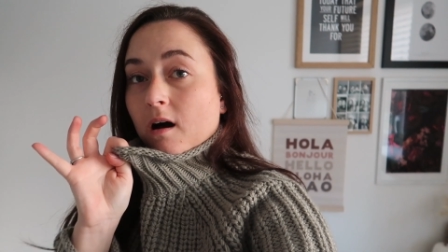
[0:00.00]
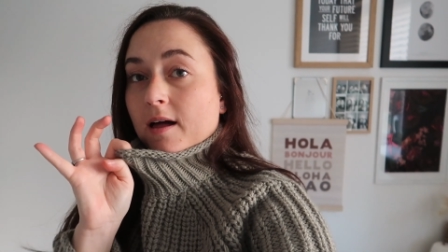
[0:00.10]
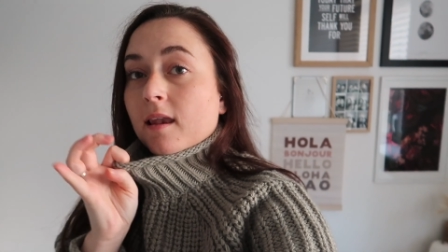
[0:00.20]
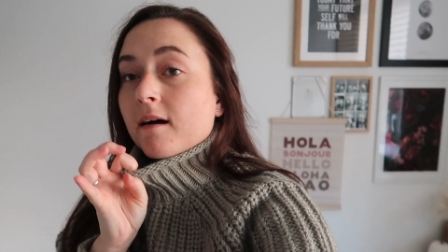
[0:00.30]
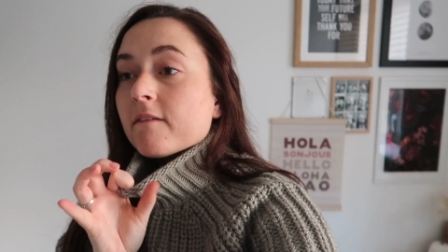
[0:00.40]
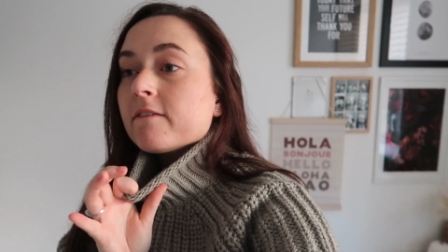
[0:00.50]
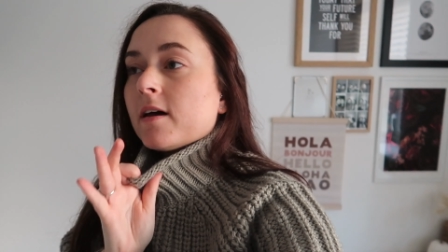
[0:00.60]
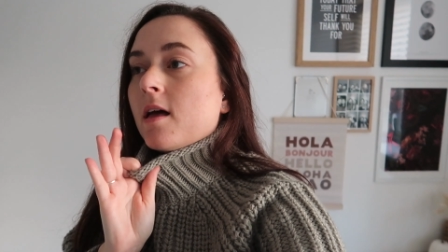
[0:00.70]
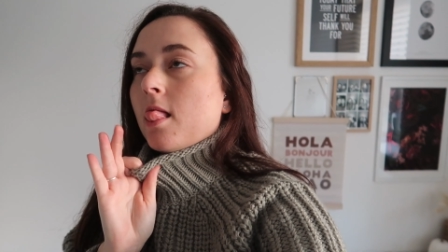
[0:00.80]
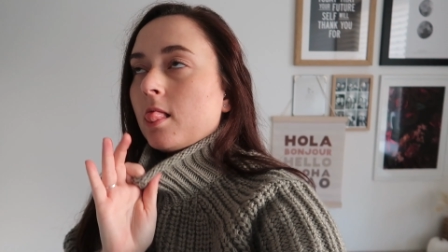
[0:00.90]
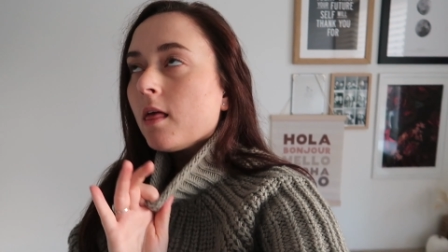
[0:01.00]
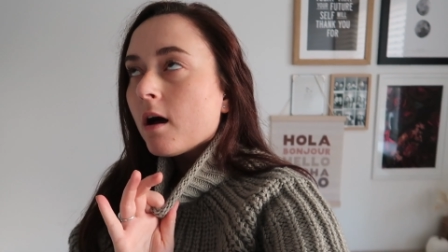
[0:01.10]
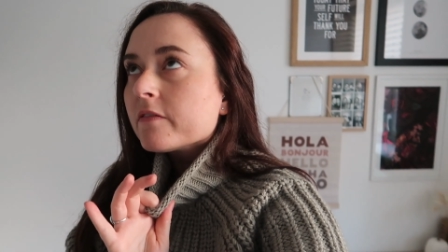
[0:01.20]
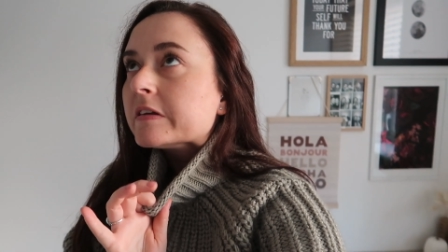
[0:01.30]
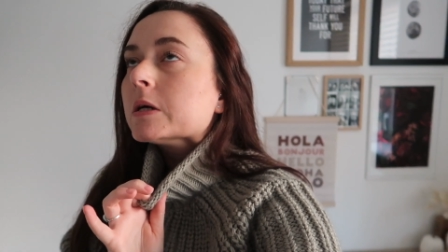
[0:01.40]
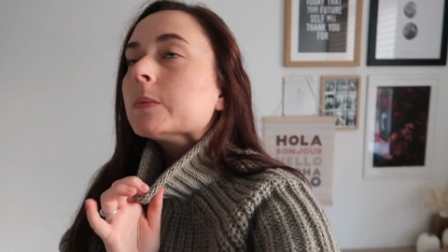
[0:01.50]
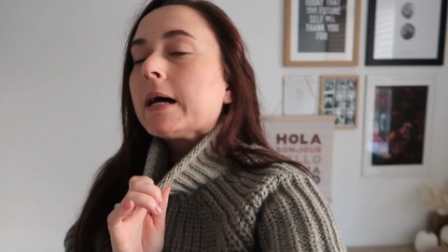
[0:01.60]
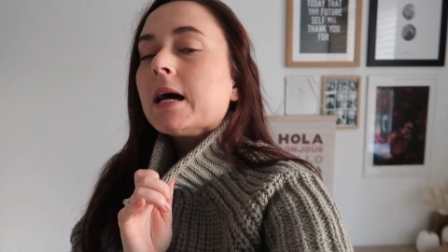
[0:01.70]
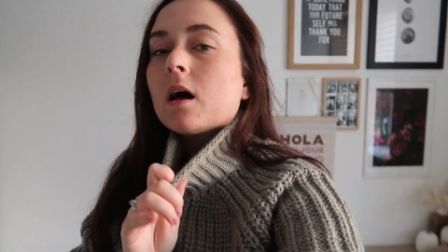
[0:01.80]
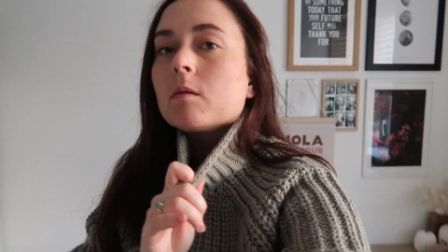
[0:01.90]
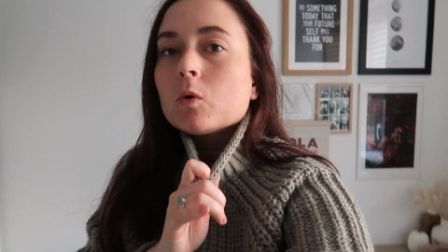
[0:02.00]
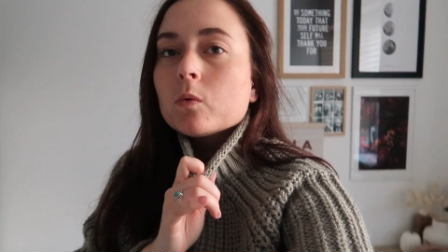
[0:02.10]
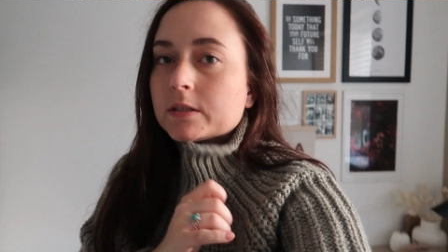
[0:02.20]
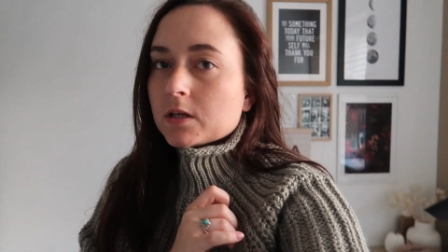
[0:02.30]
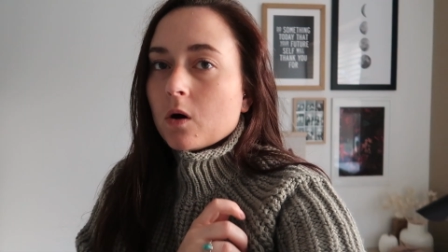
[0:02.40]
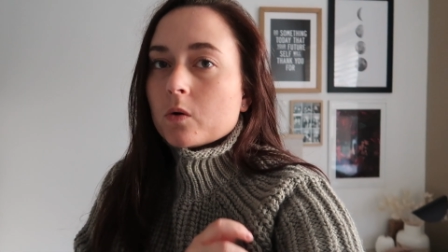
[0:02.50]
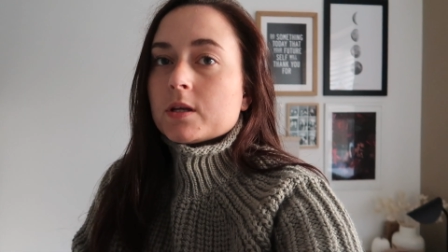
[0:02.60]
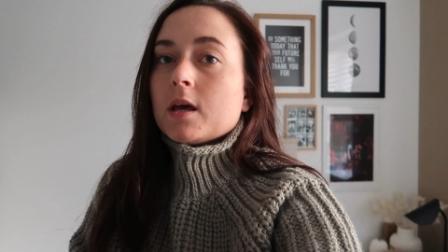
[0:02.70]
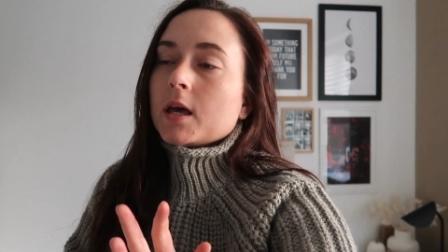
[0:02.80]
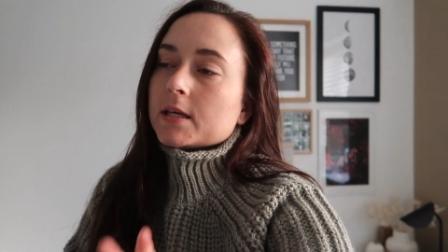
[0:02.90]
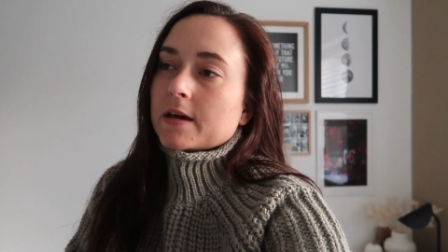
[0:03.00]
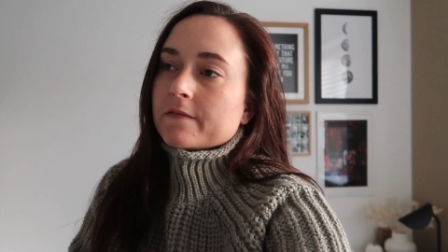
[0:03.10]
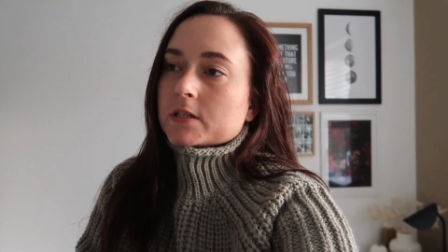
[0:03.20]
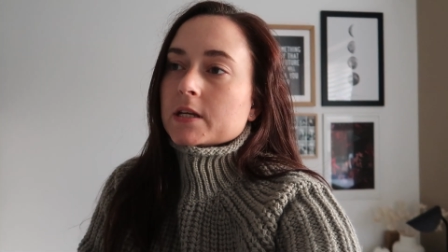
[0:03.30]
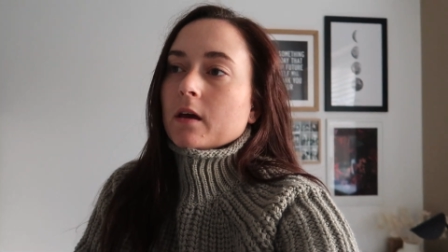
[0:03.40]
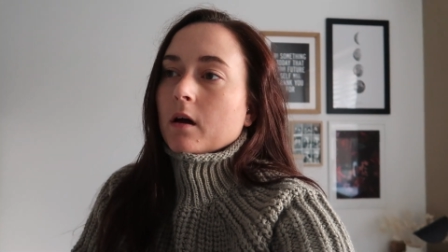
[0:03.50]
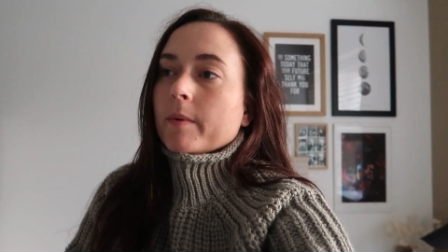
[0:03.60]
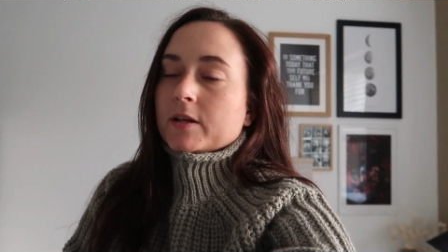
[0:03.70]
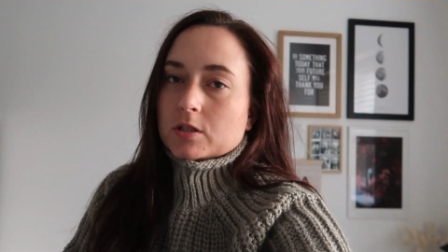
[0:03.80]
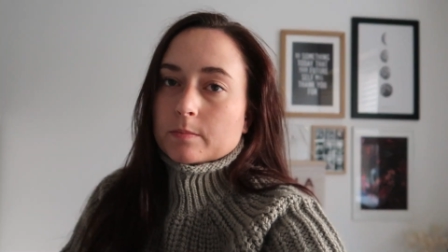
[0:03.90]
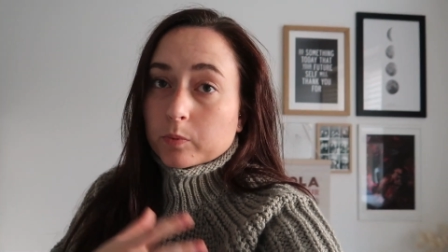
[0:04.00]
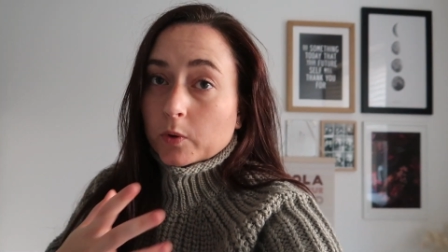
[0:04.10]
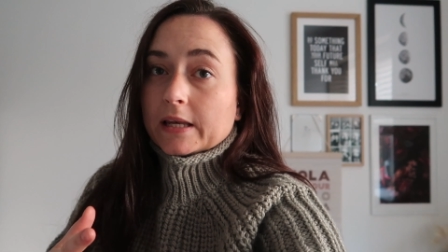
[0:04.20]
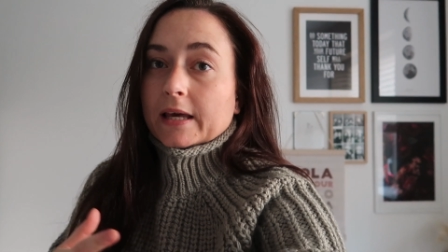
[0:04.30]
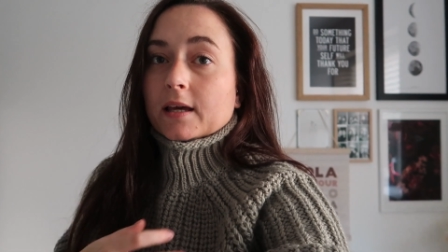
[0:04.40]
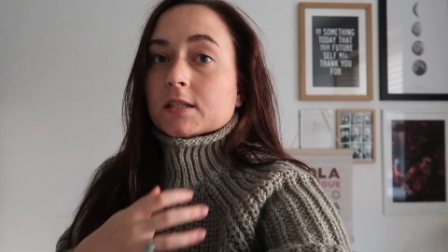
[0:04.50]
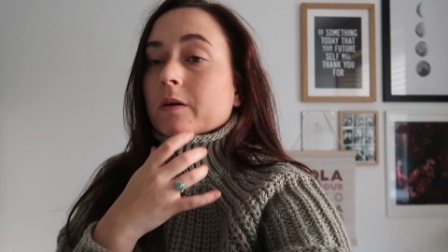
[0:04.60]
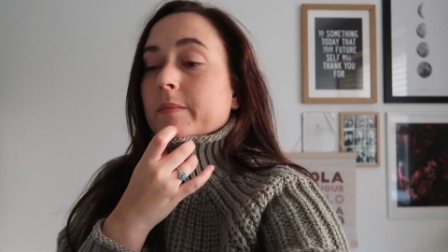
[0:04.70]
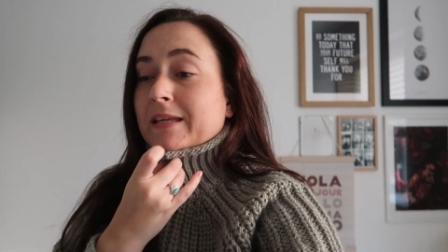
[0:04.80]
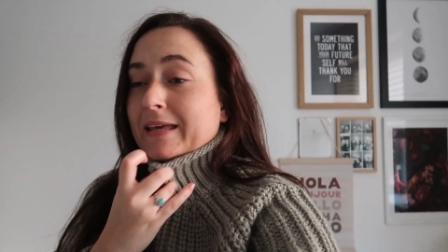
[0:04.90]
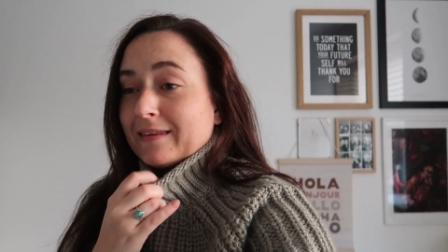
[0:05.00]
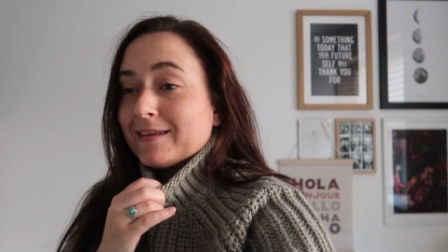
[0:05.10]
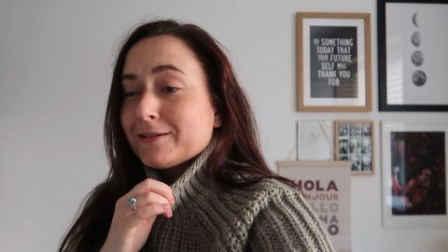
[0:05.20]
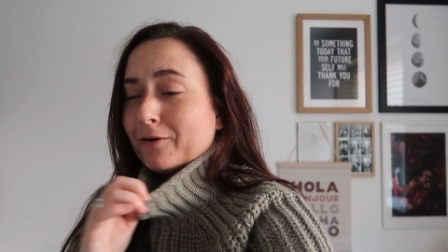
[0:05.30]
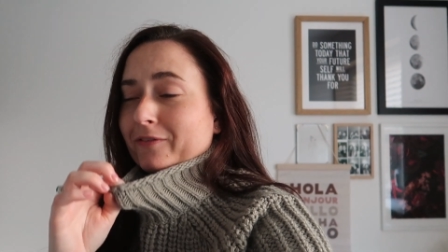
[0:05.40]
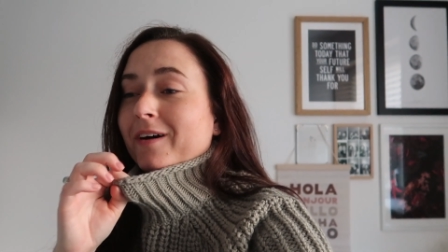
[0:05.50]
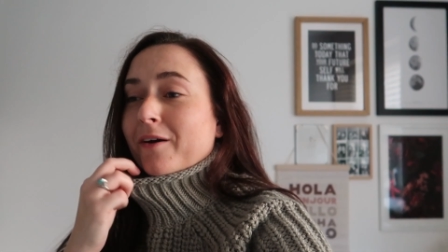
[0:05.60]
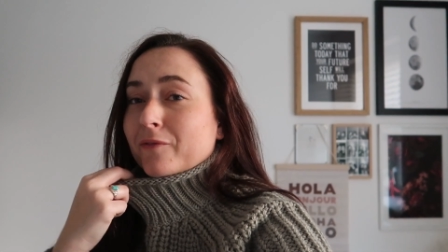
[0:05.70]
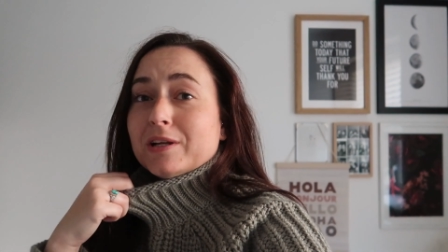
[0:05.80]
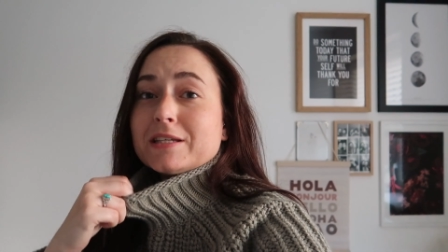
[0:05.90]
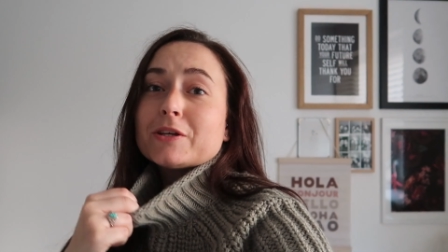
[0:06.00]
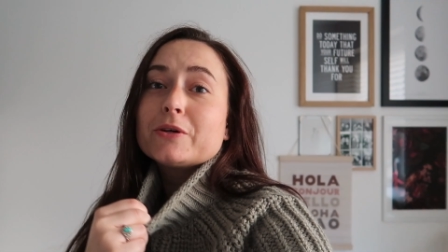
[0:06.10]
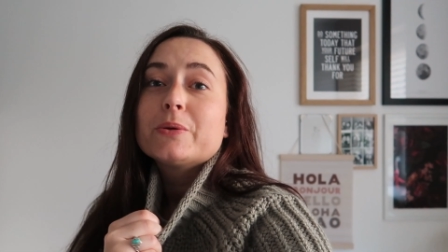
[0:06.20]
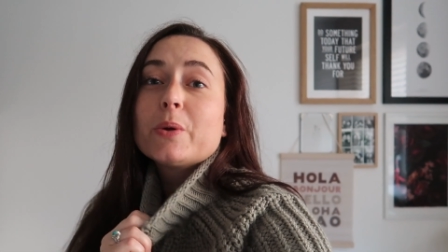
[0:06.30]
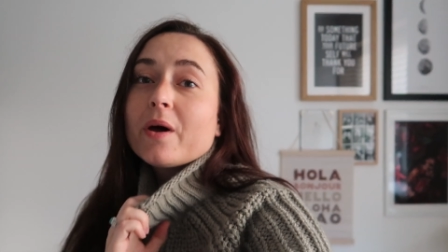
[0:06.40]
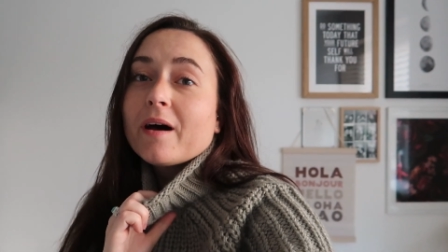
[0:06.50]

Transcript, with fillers: I love, love knitwear. I'm always cold, except for today. I'm actually boiling, so I'm going to get this off really soon.